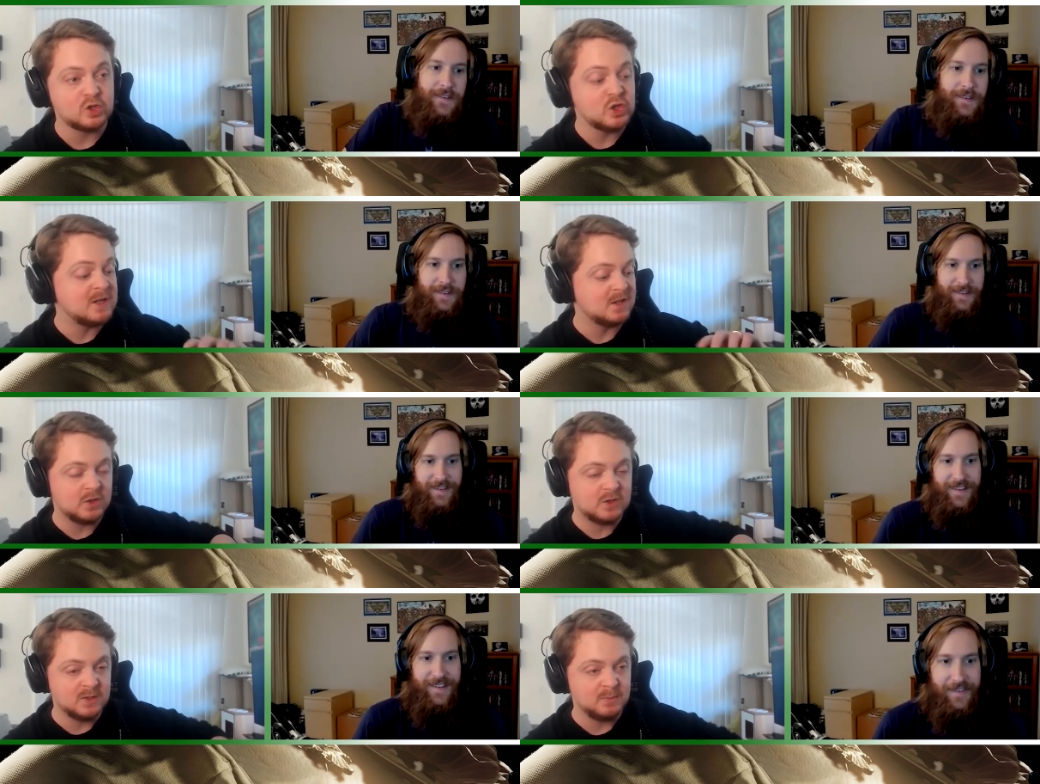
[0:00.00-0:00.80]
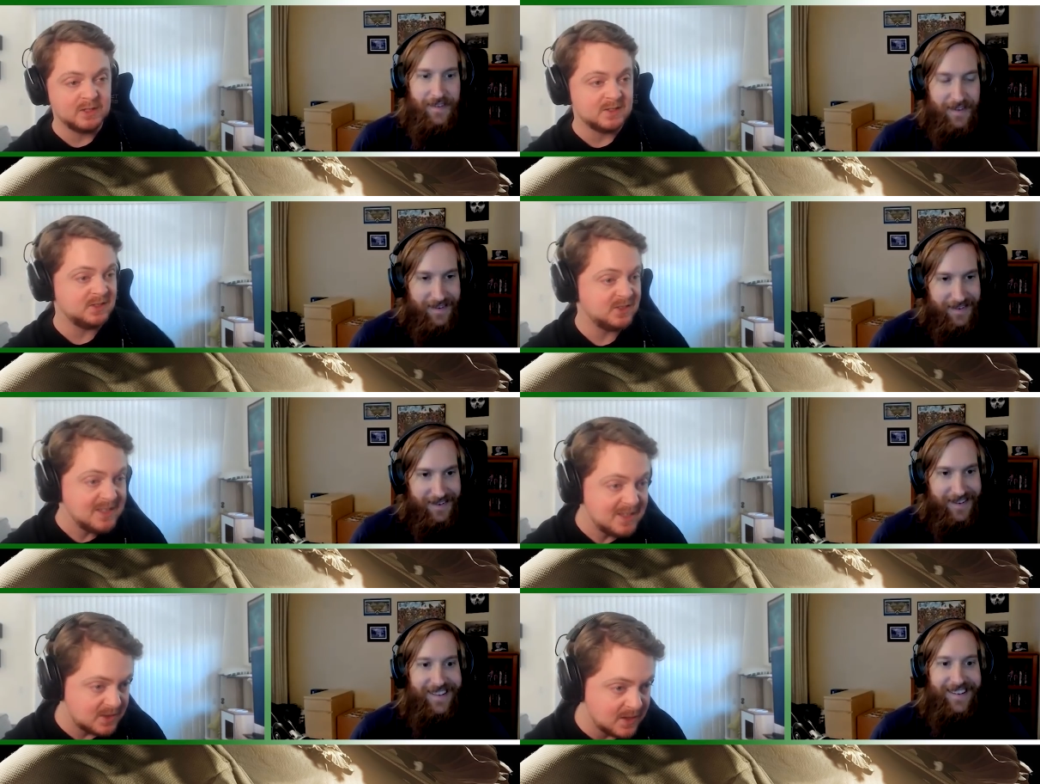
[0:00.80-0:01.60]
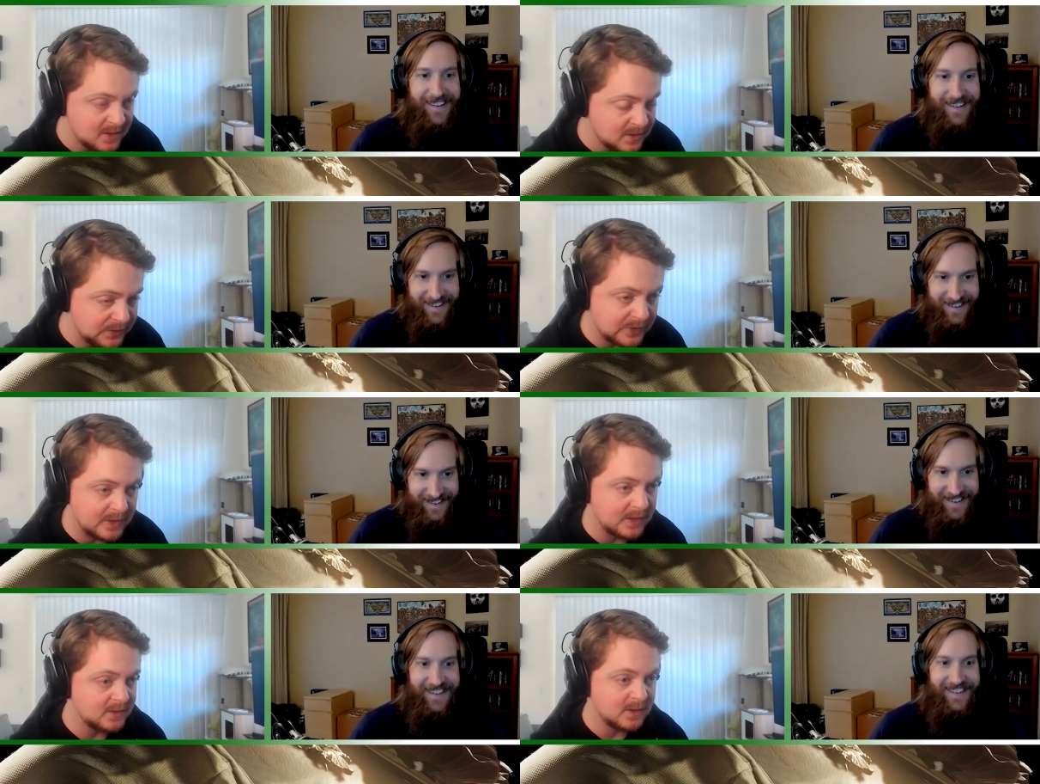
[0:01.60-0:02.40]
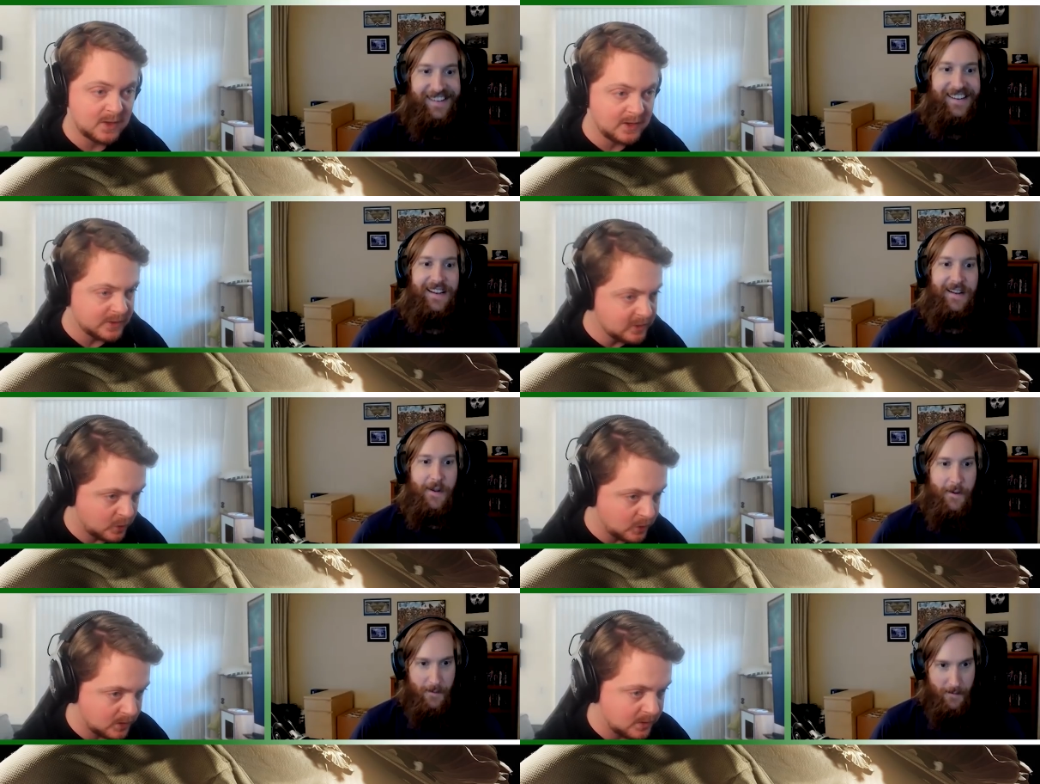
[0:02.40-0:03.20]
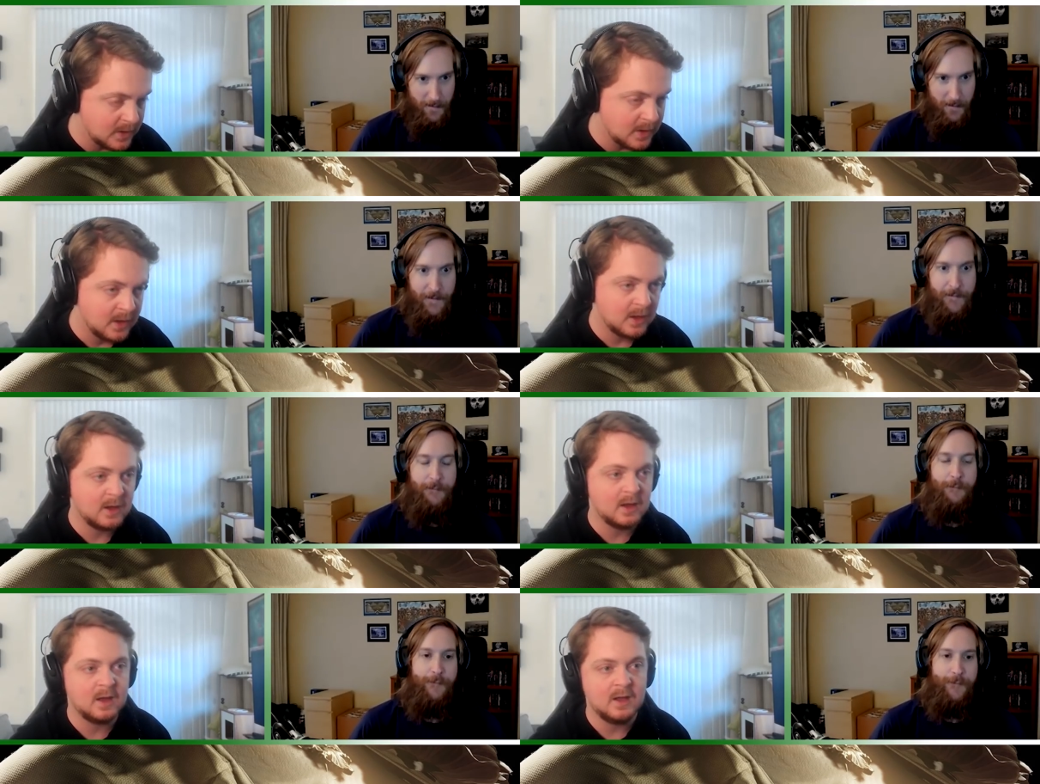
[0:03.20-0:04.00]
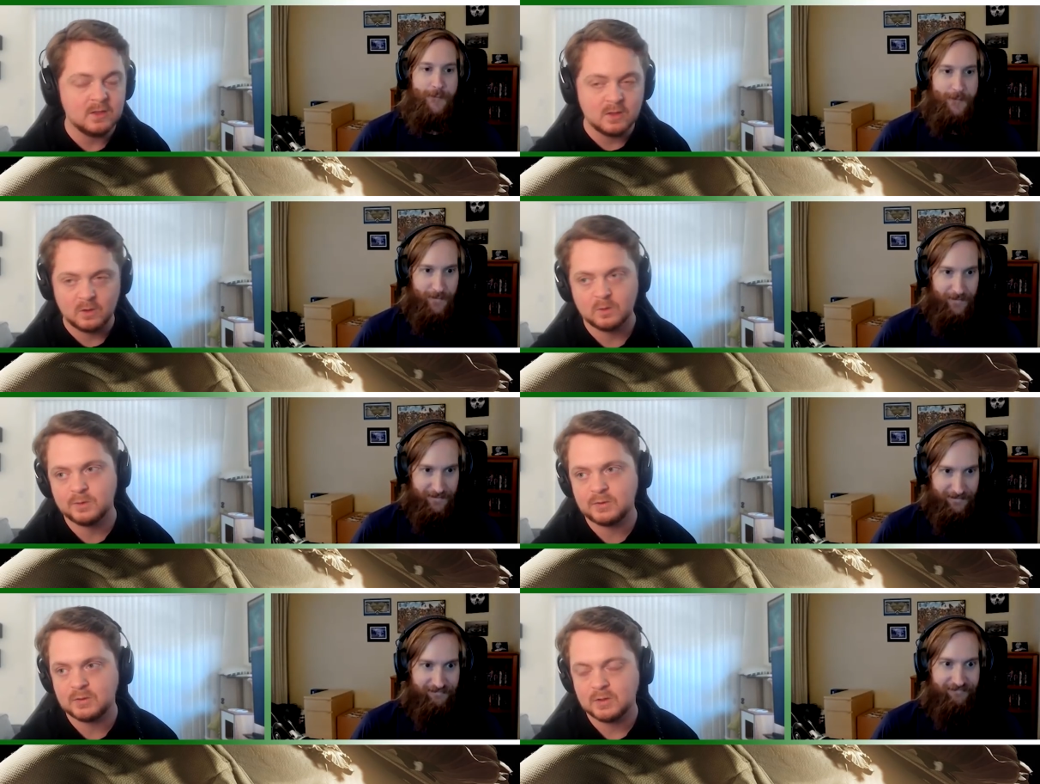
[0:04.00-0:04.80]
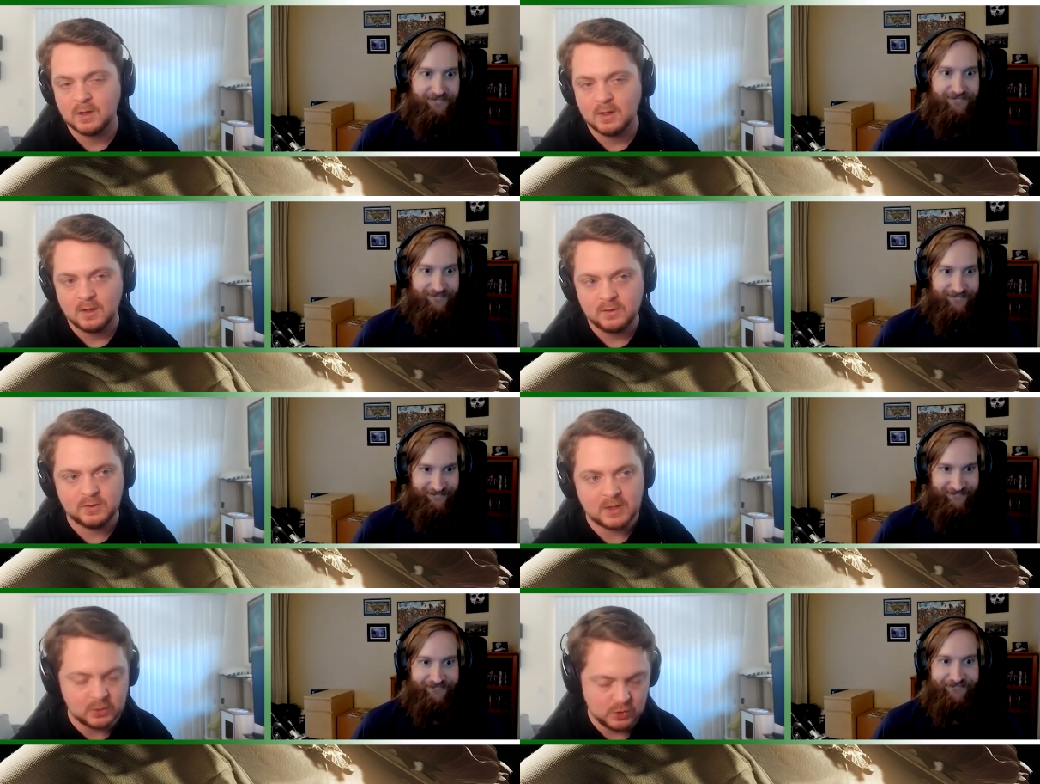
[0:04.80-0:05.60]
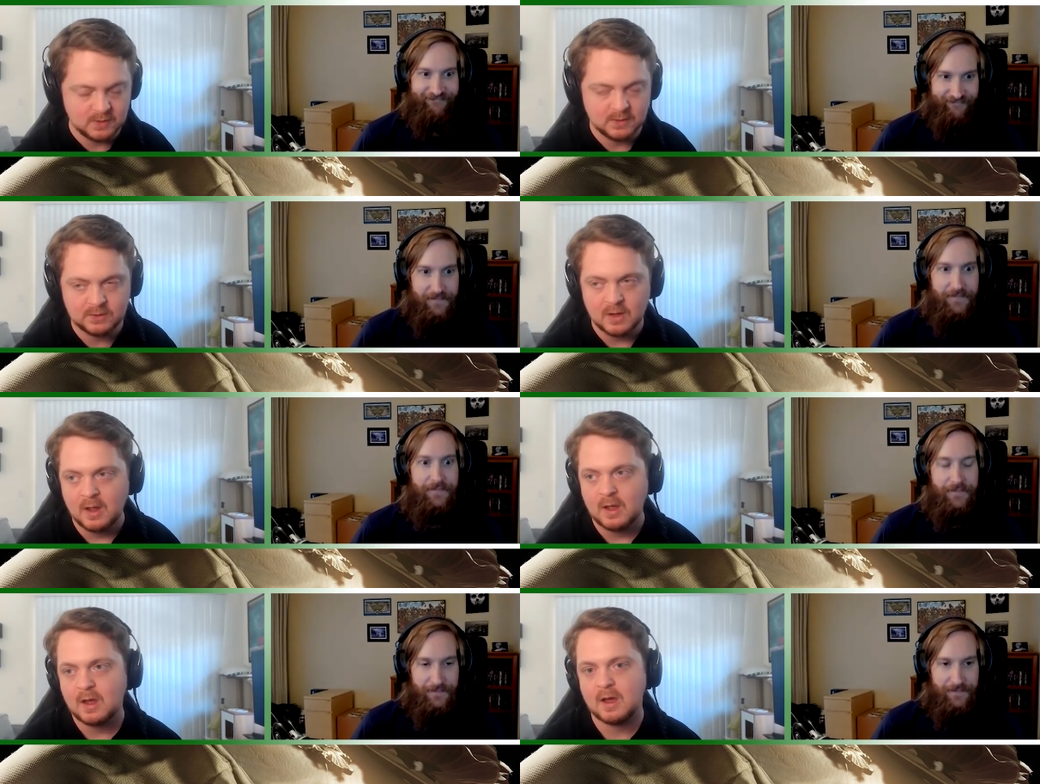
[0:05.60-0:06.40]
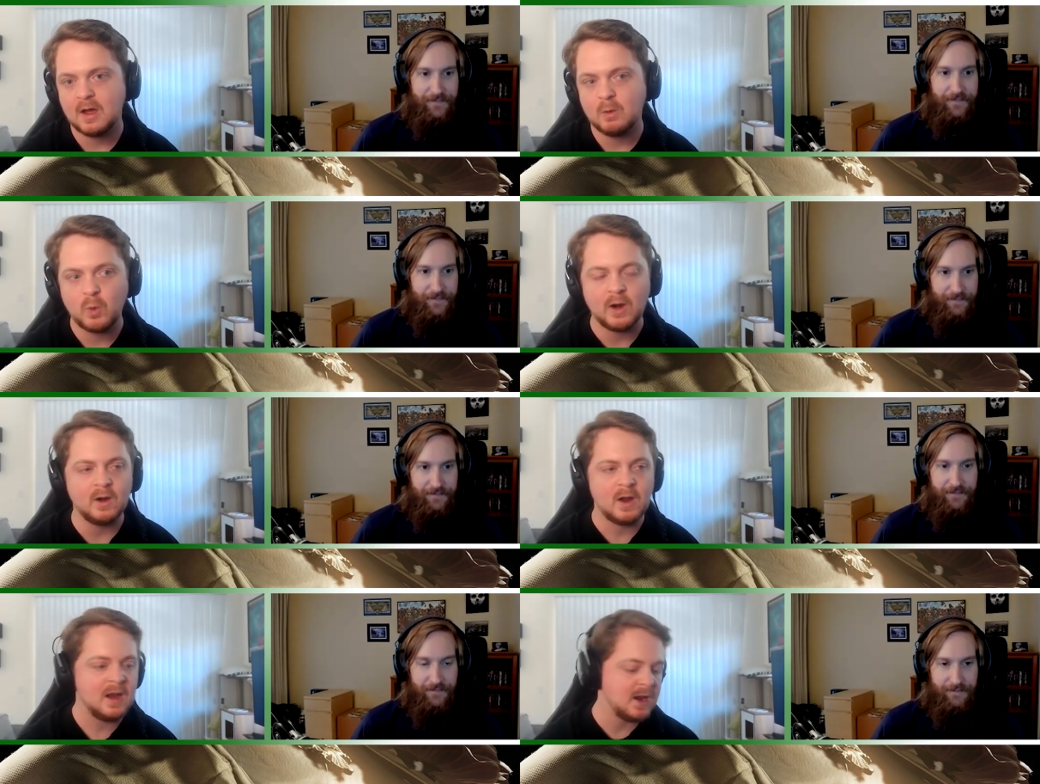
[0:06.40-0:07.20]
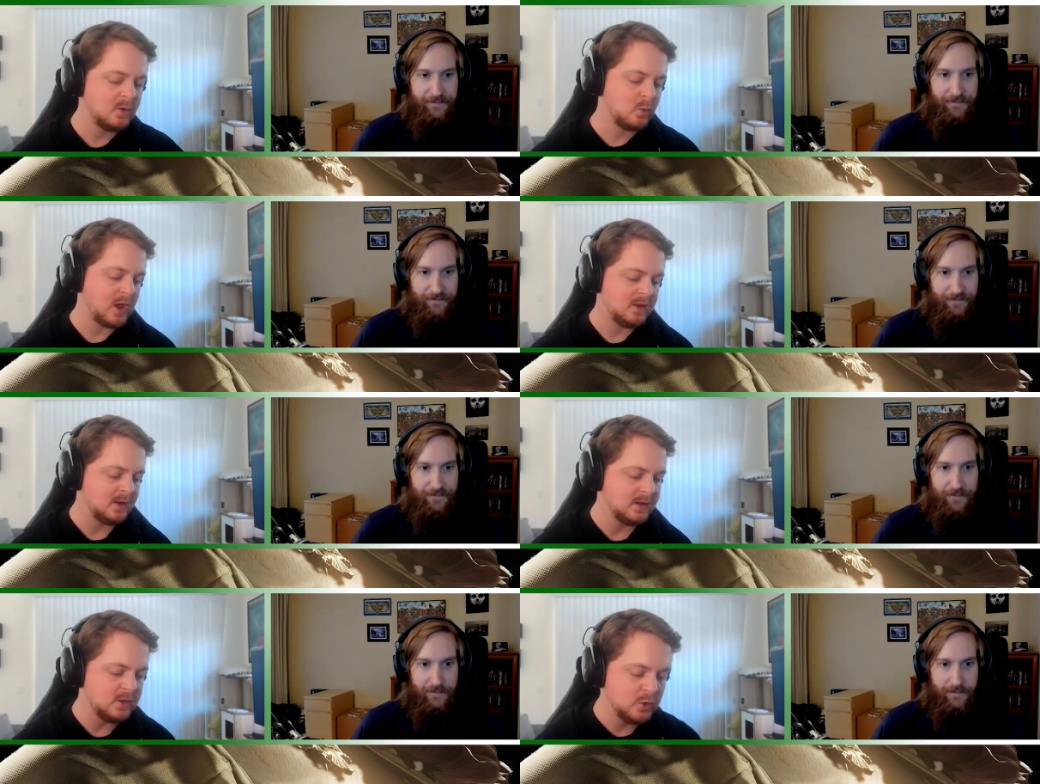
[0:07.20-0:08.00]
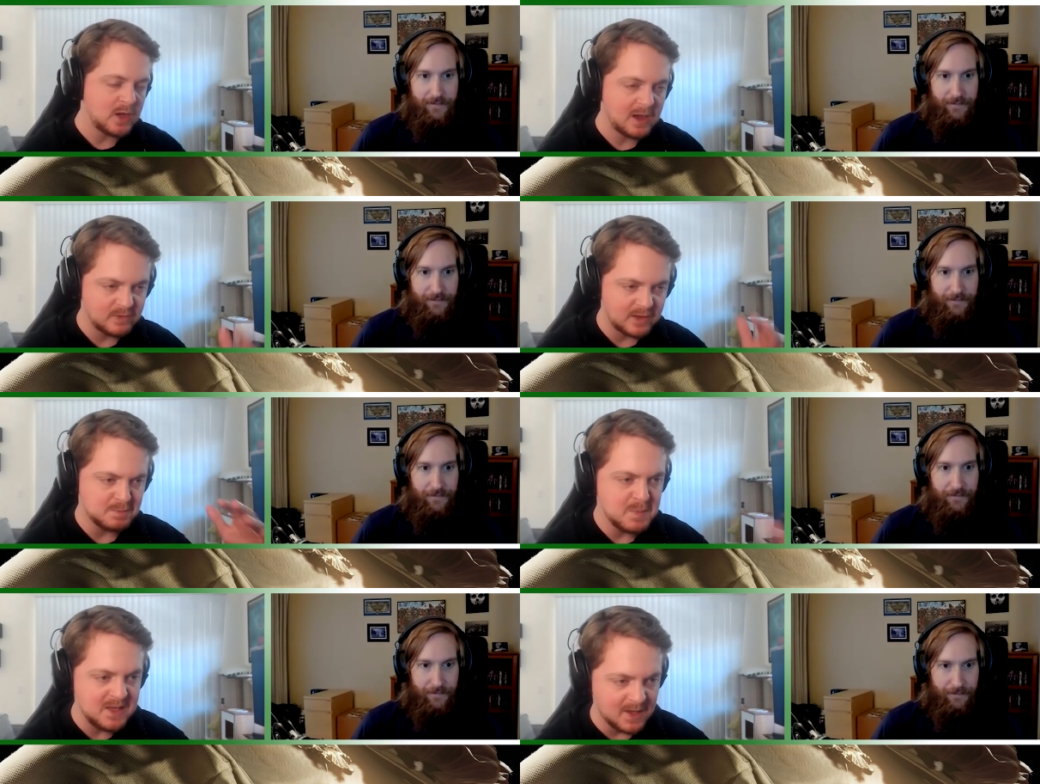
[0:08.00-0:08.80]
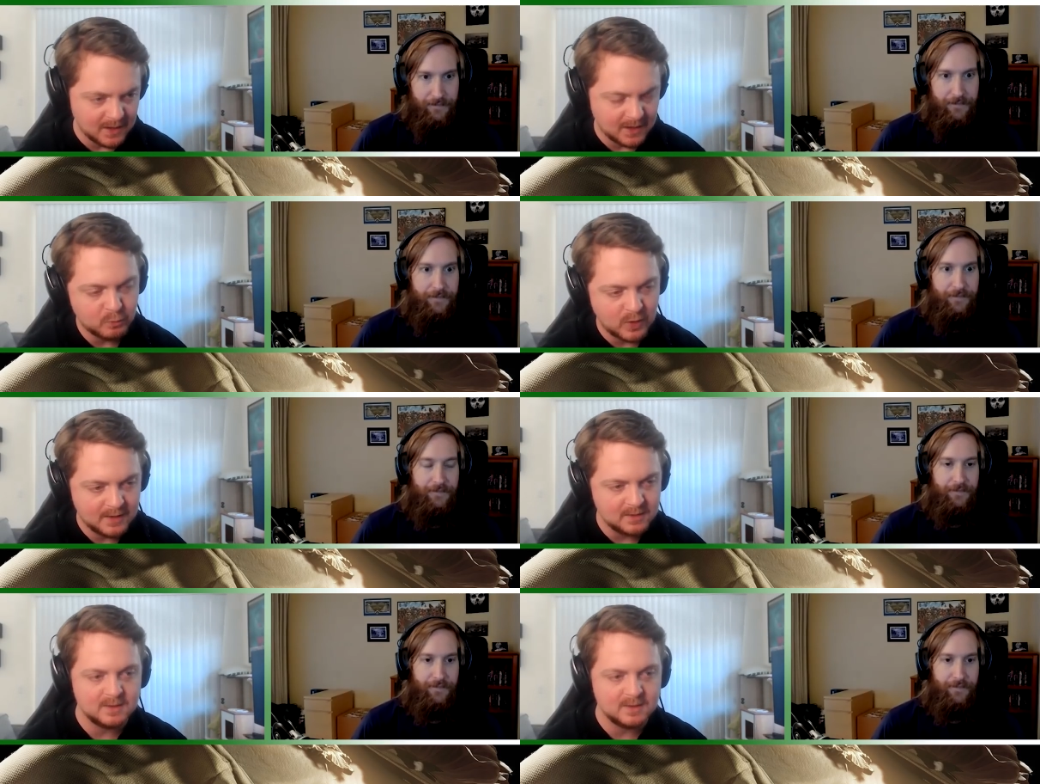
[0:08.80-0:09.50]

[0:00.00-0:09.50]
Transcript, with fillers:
Speaker 1: she can just simply see things like Natalia could uh, in those sections uh where at, at, and then you'd have like Mia, right?